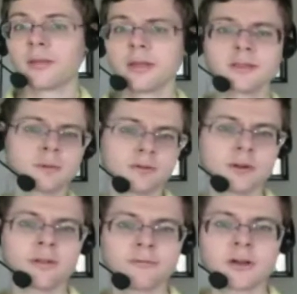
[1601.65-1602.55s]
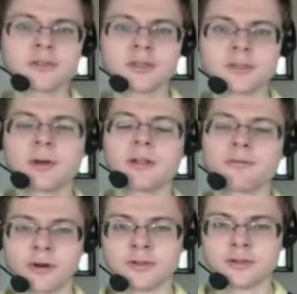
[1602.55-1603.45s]
That's what really functions well
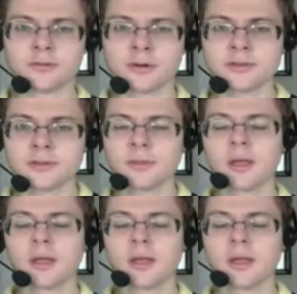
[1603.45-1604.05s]
for introverts.